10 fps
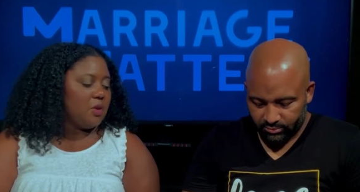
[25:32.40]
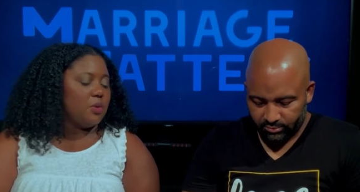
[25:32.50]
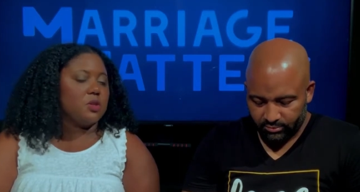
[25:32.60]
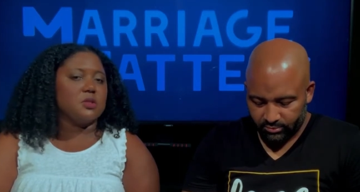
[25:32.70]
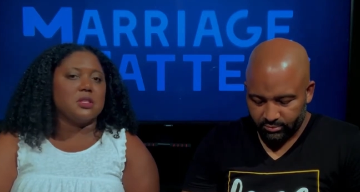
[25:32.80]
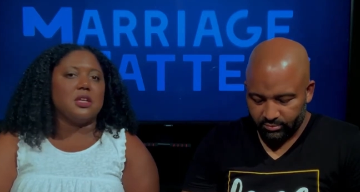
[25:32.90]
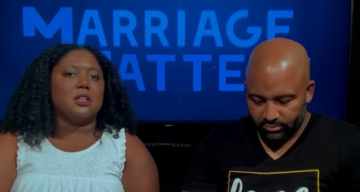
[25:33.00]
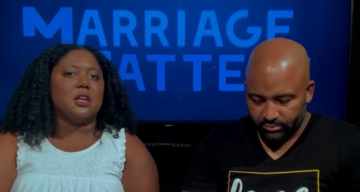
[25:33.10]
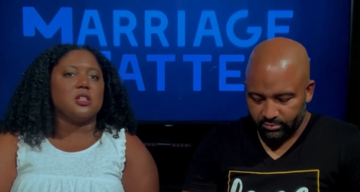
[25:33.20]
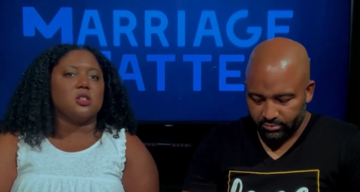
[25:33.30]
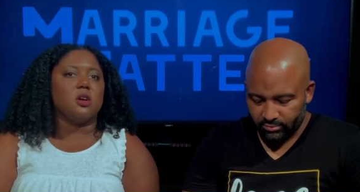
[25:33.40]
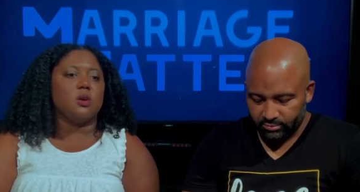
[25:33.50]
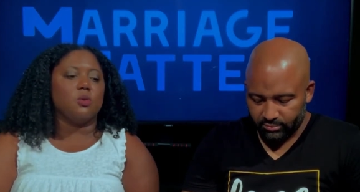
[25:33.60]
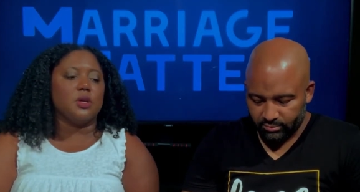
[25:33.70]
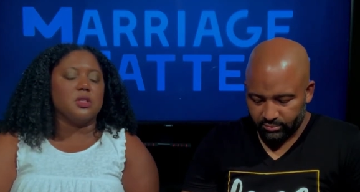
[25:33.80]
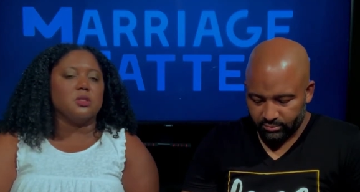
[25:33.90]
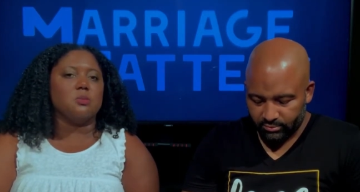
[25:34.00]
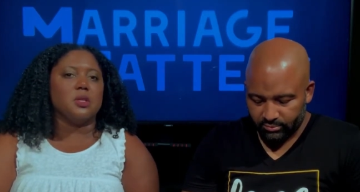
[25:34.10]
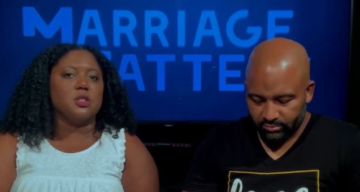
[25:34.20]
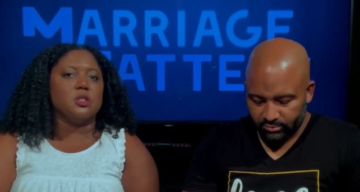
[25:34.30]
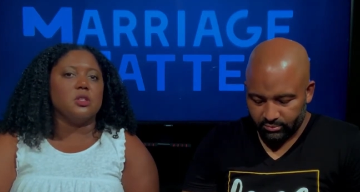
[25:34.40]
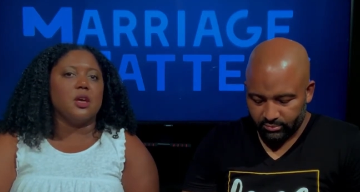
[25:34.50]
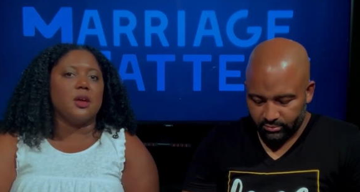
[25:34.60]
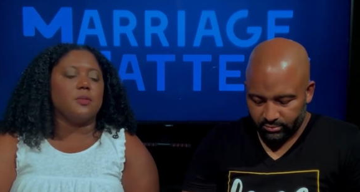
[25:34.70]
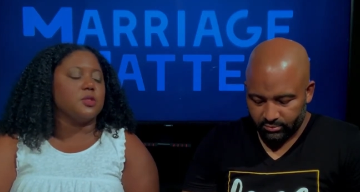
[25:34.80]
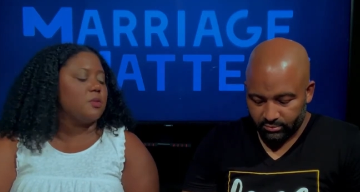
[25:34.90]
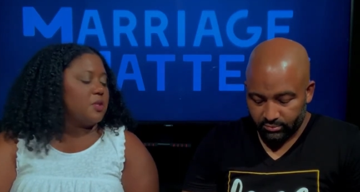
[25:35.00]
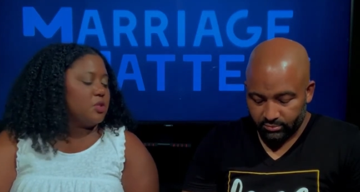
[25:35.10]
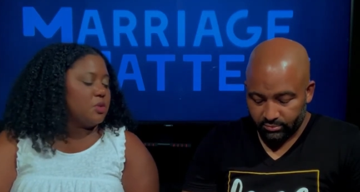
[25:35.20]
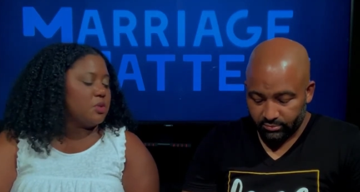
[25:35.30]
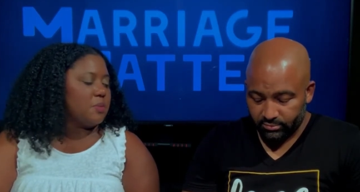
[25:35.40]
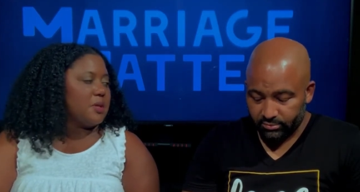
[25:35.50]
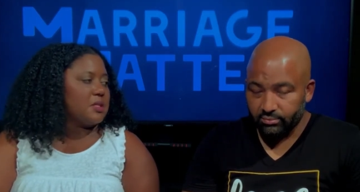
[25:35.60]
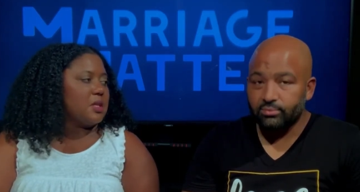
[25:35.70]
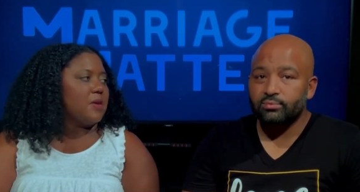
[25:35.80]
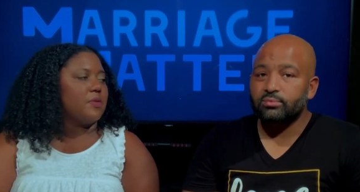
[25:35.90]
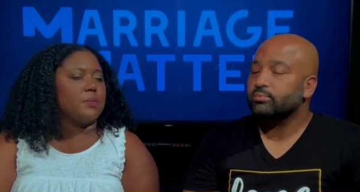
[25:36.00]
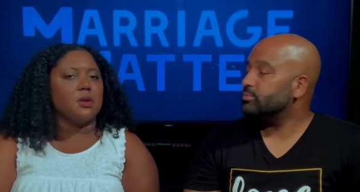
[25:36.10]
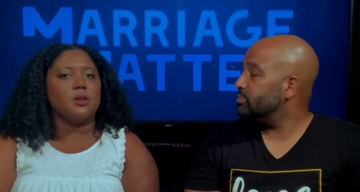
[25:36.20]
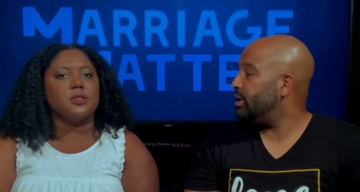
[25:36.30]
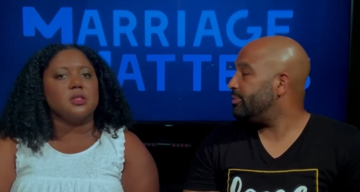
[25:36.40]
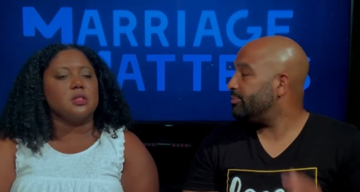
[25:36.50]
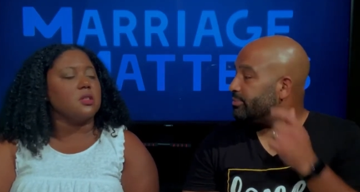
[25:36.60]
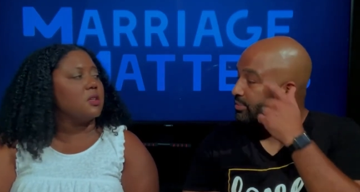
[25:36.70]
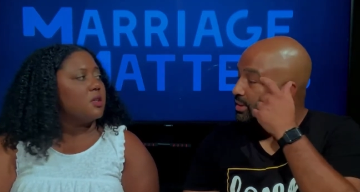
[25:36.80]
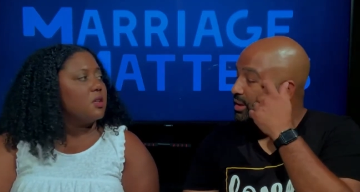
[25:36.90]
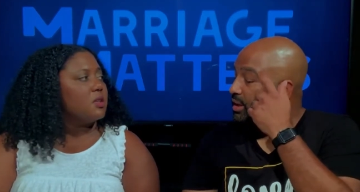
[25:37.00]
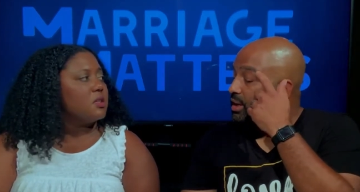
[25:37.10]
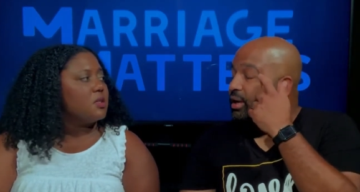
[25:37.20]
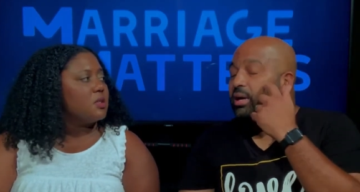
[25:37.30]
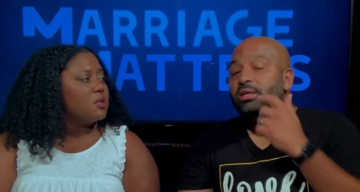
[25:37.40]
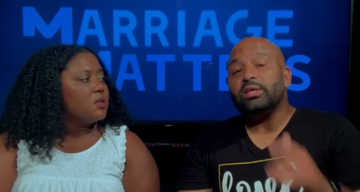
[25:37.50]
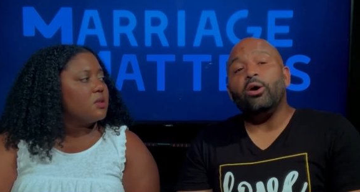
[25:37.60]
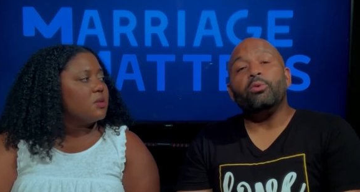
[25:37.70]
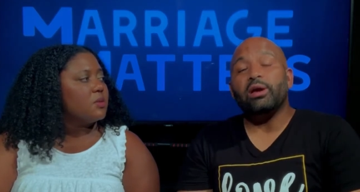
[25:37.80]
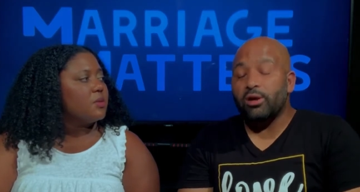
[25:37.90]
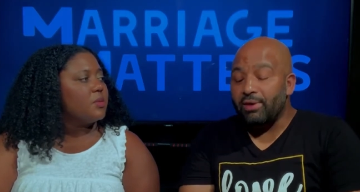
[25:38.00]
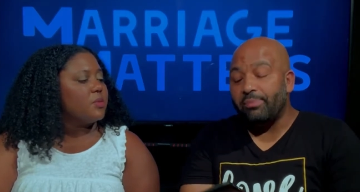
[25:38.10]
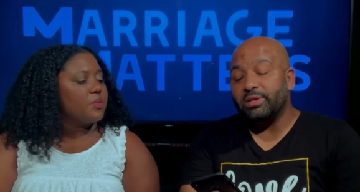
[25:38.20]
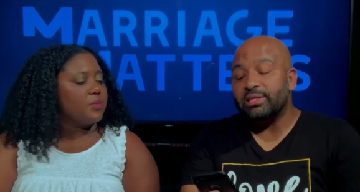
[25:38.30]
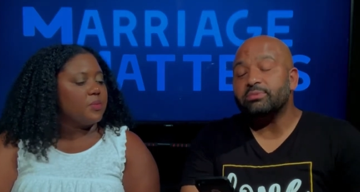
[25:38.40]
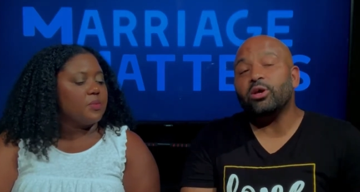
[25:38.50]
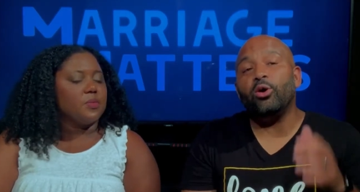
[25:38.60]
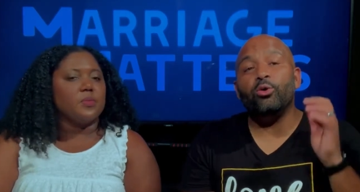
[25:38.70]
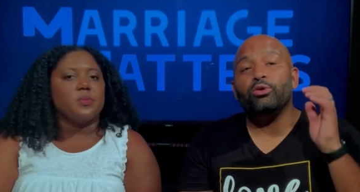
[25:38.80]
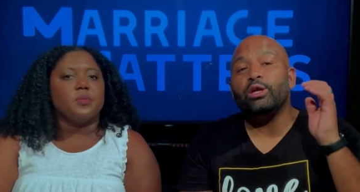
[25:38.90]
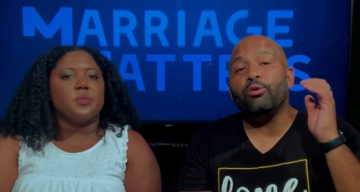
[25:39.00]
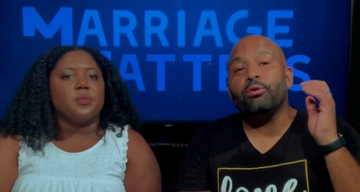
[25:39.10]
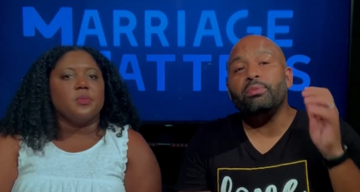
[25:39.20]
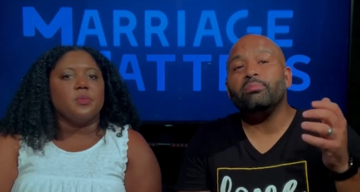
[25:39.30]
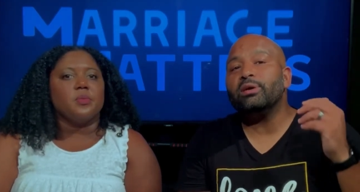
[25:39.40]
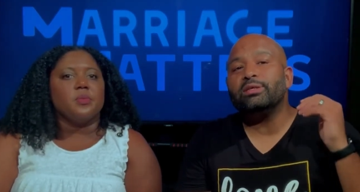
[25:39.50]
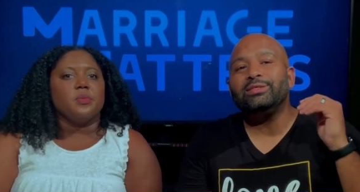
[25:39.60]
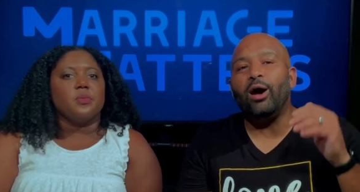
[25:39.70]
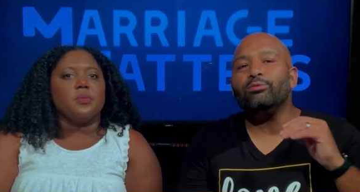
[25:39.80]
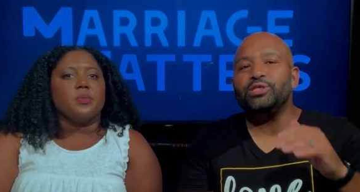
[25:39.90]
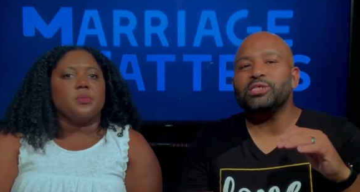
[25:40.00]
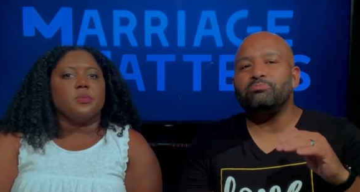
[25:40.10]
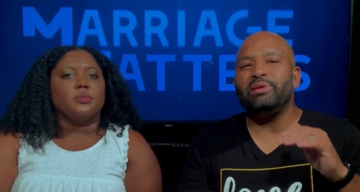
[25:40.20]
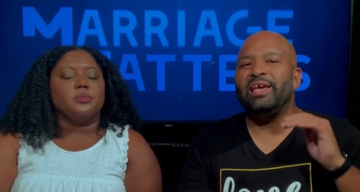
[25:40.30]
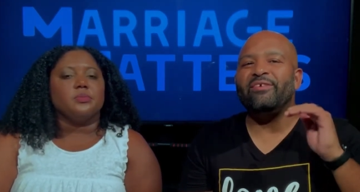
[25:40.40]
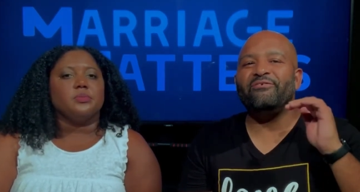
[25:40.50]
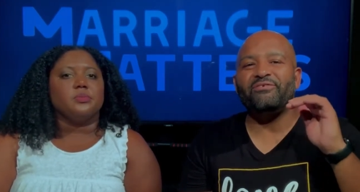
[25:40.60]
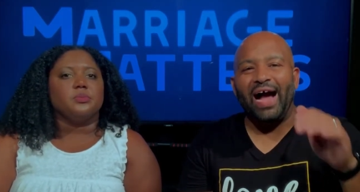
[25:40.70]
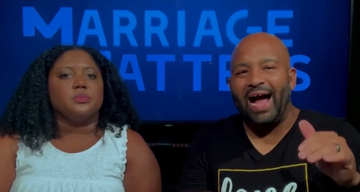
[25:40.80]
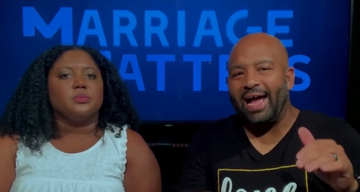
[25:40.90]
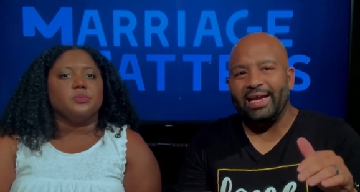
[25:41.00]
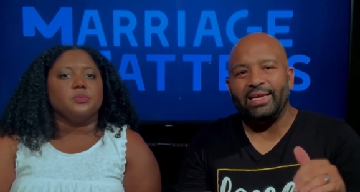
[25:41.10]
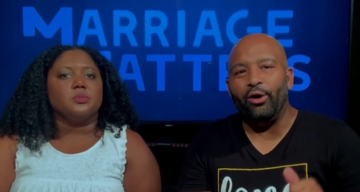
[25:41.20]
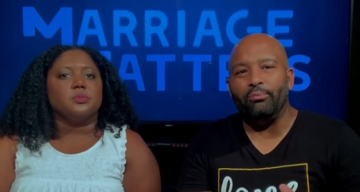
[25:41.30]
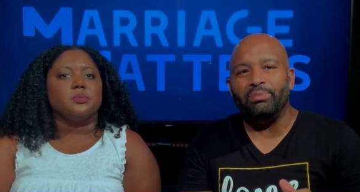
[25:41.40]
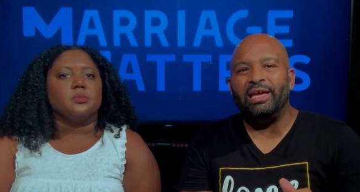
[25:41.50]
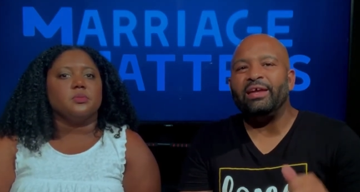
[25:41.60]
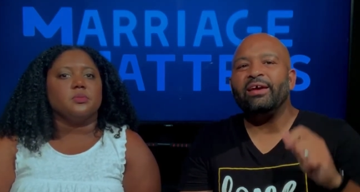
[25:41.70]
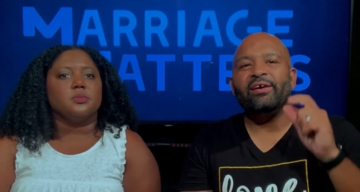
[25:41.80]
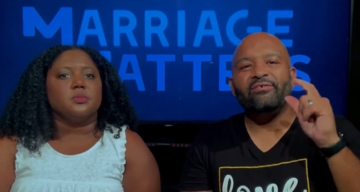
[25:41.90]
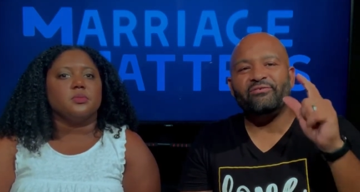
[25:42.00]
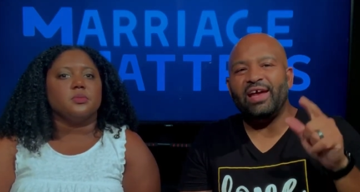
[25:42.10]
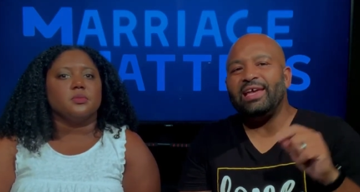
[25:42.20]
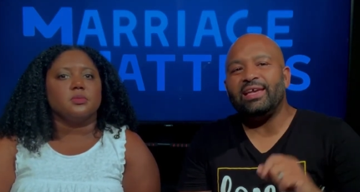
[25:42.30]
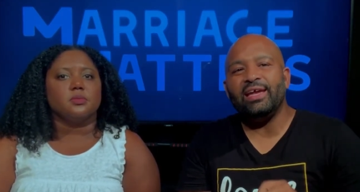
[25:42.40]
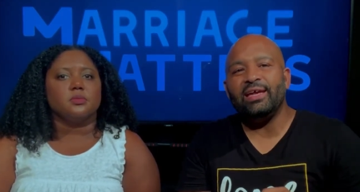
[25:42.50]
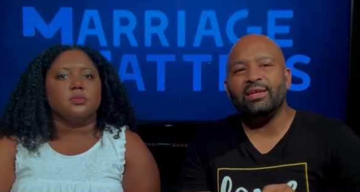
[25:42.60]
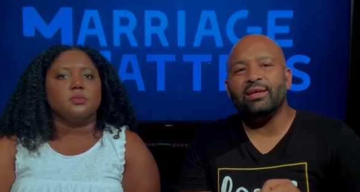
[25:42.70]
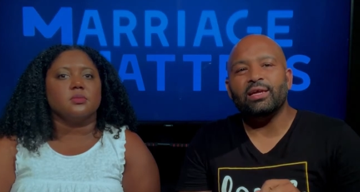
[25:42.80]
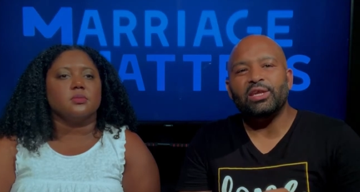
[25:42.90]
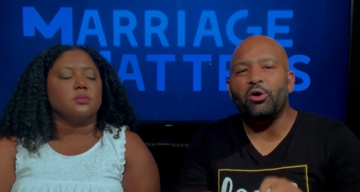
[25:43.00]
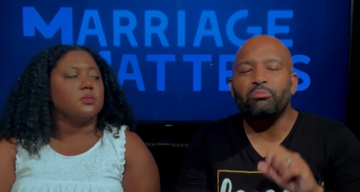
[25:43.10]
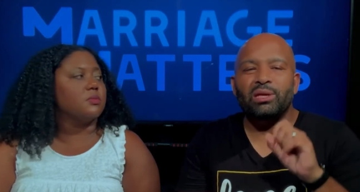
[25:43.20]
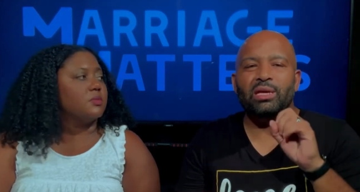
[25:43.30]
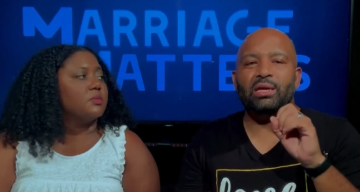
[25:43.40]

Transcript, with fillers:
Speaker 1: get what you're saying that i should always be able to be true to myself and be authentic
Speaker 2: so we're going to wrap this up. So, you know, remember, don't just be fine. Don't be faking. Don't be